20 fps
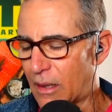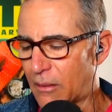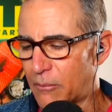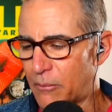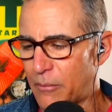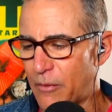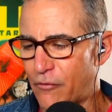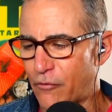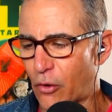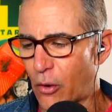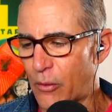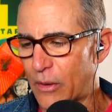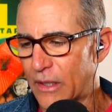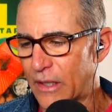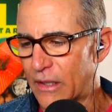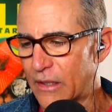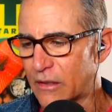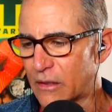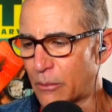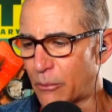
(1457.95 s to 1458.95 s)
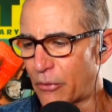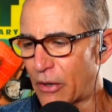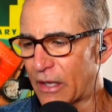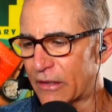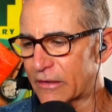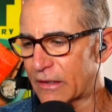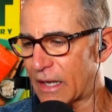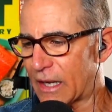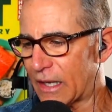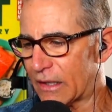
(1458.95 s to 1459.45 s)
Um, before we get into
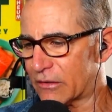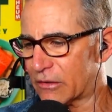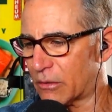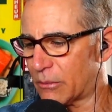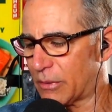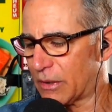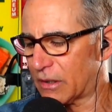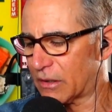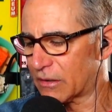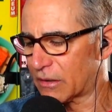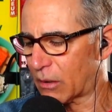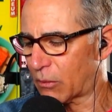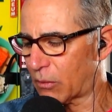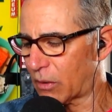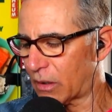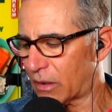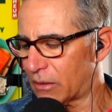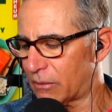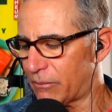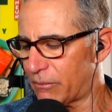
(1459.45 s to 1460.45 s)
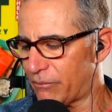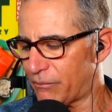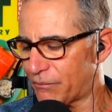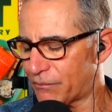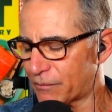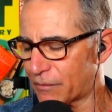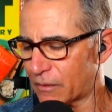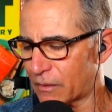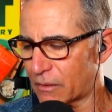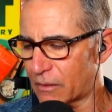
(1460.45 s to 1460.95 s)
breast cancer, because I want
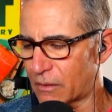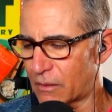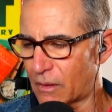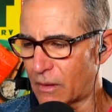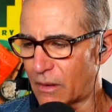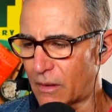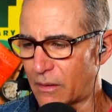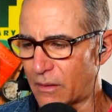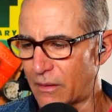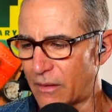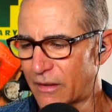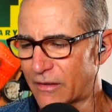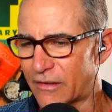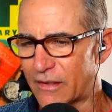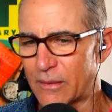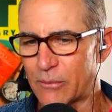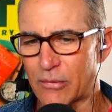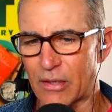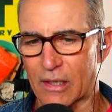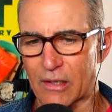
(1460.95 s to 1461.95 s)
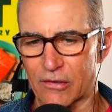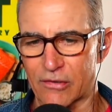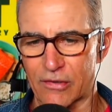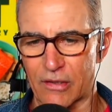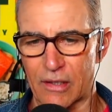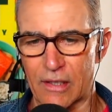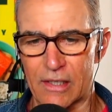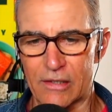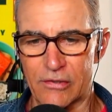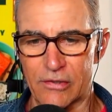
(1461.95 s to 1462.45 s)
to, it seems like a
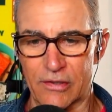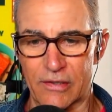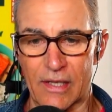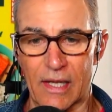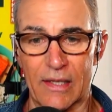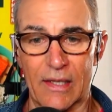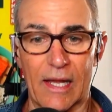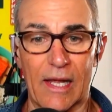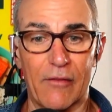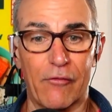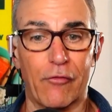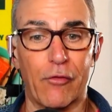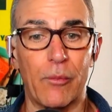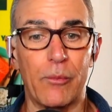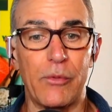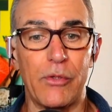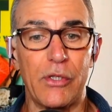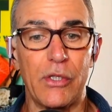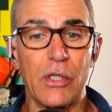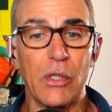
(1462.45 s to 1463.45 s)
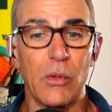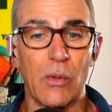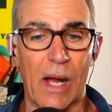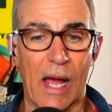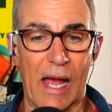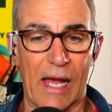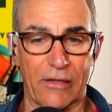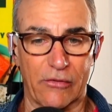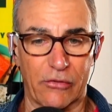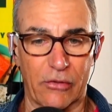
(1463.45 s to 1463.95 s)
salacious headline from you,
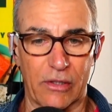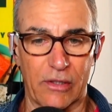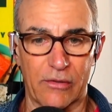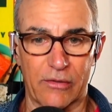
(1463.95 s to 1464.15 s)
actually.